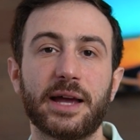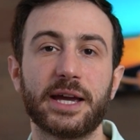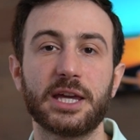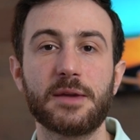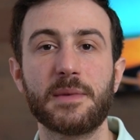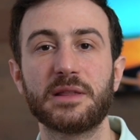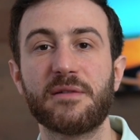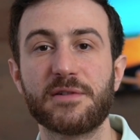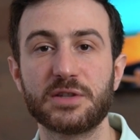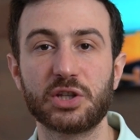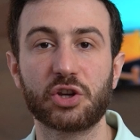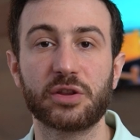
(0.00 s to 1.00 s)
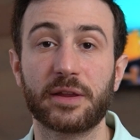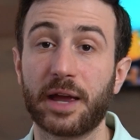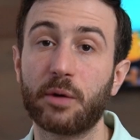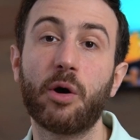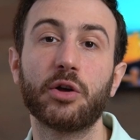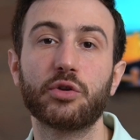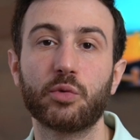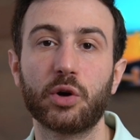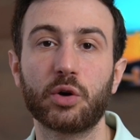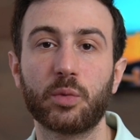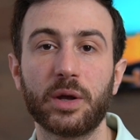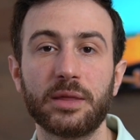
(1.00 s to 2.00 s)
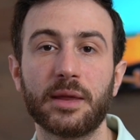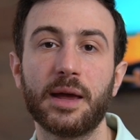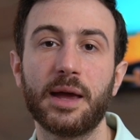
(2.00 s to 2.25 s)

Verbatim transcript: I emailed the physician that I wanted to work with